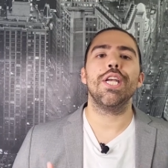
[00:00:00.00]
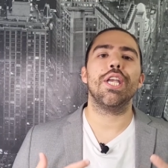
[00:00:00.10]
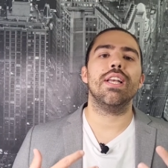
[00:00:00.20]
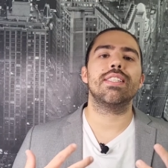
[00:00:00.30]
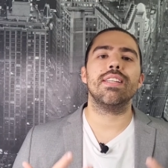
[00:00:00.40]

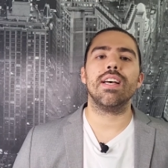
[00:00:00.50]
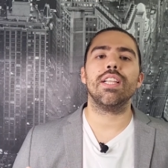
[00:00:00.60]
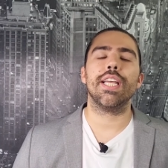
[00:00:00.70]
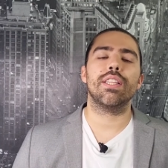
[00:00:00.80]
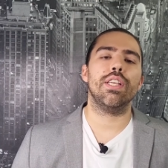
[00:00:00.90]
it's not
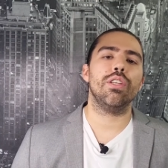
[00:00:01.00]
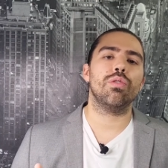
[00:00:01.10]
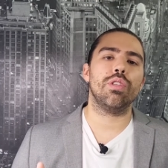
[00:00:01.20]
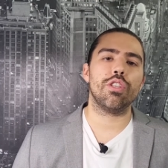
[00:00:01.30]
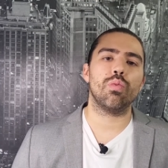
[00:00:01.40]
like these
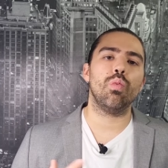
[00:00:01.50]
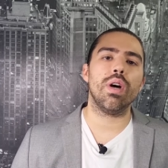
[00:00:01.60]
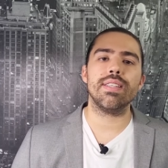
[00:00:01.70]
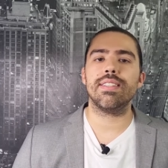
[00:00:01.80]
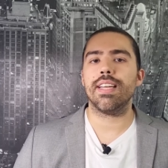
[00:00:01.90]
this
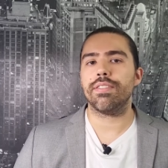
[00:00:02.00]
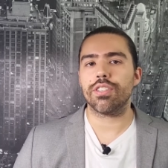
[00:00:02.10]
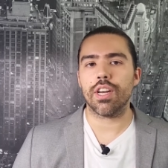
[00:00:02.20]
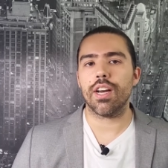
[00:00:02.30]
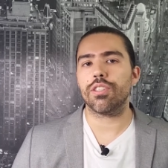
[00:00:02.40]
one set of
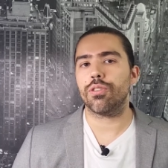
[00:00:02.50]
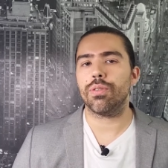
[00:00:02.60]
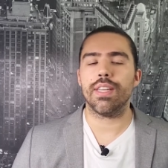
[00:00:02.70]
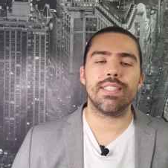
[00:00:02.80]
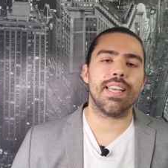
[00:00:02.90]
stocks through
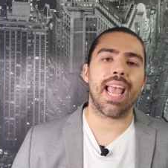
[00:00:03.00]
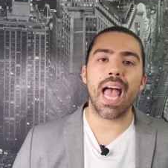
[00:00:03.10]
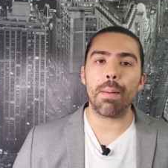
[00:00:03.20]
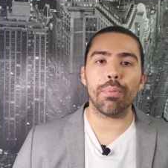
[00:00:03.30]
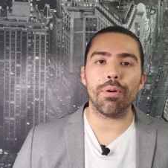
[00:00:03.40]
let's say
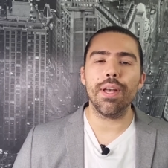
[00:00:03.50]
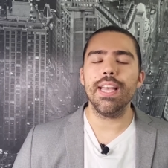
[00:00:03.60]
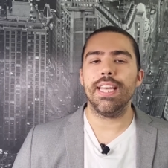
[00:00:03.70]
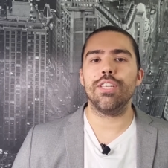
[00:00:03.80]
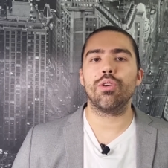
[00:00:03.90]
Apple
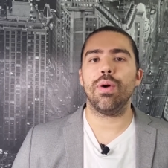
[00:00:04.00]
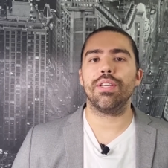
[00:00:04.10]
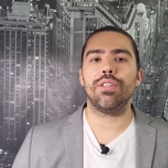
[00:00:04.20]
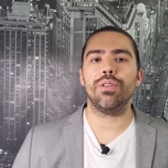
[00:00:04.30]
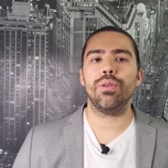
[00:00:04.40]
is going
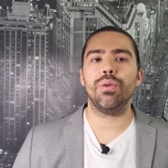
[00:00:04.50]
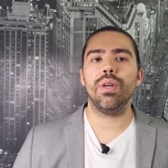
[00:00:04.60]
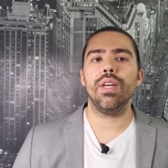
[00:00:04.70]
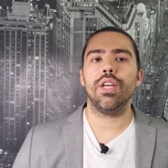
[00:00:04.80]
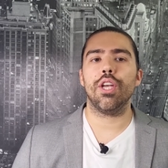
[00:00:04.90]
to
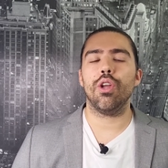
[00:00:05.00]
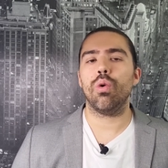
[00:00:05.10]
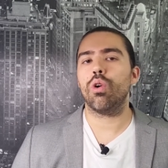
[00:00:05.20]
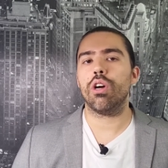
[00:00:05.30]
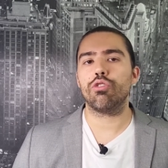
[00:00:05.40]
you know
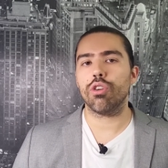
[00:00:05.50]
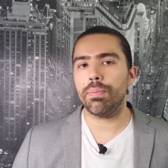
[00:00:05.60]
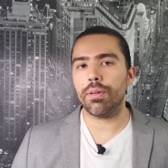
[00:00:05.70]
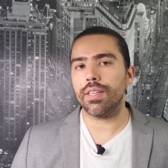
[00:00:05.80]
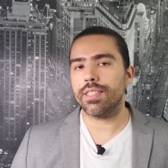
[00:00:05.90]

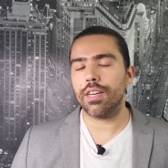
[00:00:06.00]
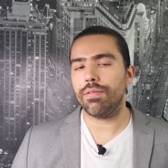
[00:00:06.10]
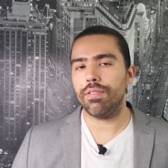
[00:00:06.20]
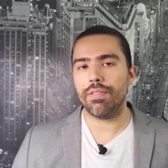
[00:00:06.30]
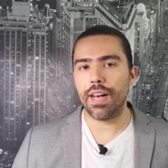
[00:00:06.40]
quadruple itself
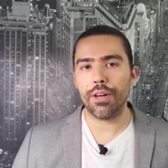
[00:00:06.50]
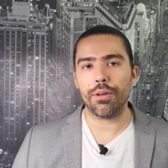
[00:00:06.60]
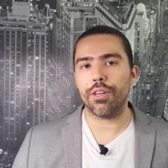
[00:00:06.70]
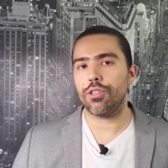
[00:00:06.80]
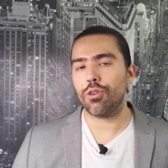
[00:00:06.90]
in value
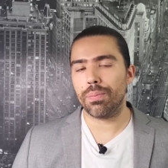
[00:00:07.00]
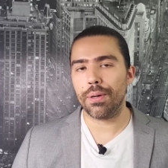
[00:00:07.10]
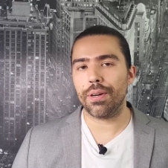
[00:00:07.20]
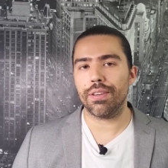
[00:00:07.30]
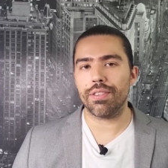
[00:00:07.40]
in a short
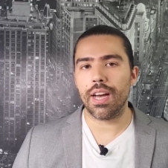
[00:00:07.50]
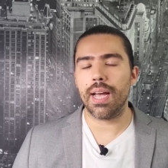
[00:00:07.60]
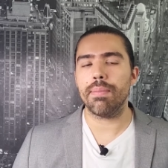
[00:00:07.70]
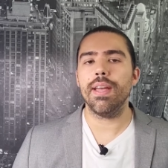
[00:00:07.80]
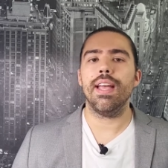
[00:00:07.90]
period of
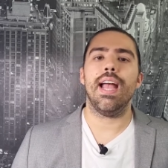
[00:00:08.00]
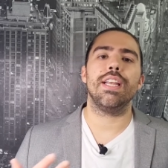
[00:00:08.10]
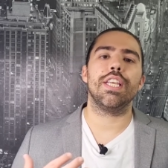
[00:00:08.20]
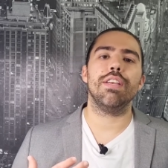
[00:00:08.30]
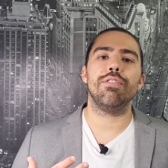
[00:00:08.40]
time
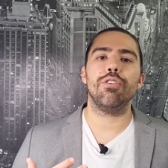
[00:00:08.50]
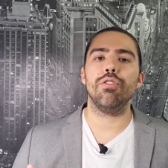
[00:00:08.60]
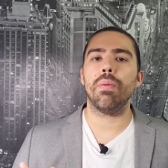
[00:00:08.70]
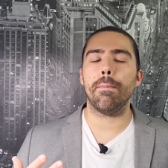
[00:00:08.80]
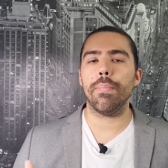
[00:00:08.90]
and give
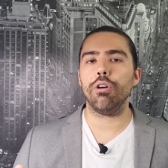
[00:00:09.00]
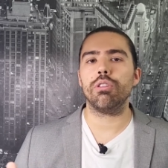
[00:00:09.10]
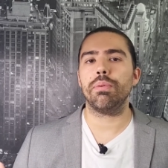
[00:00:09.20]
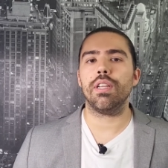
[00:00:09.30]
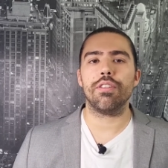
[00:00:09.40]
you
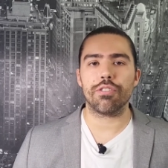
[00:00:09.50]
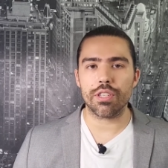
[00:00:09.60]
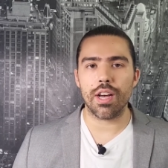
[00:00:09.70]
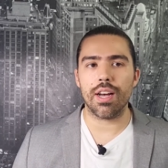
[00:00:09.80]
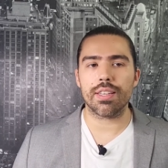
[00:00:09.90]
multiple other
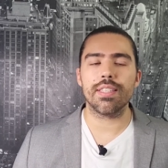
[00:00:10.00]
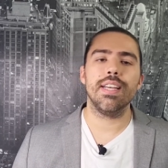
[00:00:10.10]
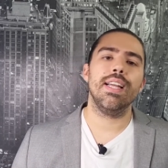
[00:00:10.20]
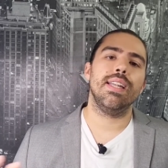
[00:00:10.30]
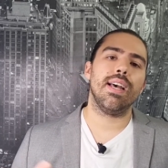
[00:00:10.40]
stocks.
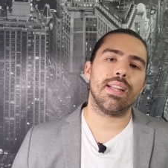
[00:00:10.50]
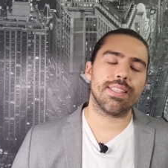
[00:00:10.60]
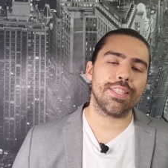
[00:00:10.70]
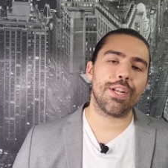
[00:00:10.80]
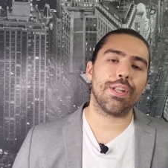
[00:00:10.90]
Not
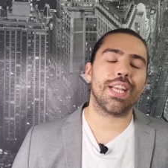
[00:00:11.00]
necessarily, it